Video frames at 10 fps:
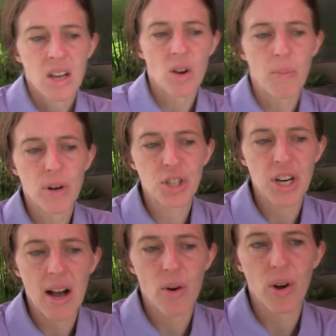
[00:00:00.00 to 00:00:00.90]
you know push
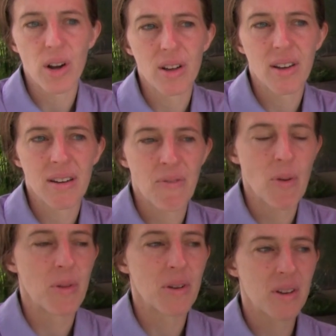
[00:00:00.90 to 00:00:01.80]
out
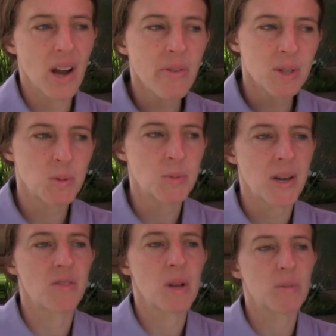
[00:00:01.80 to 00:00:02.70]
from the government's
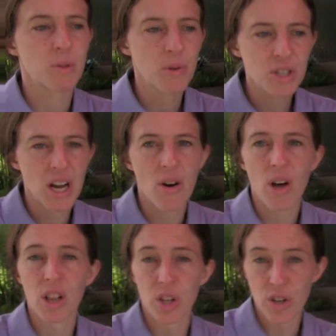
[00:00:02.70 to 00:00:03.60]
perspective, being able to push out
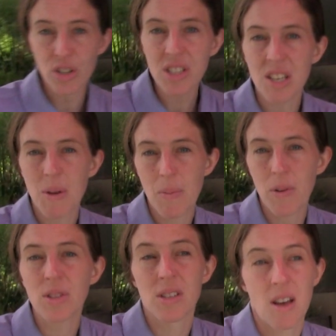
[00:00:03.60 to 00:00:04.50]
alerts to
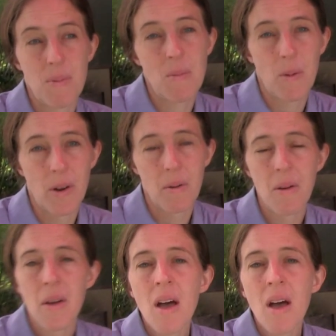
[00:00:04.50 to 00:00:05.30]
people so that people are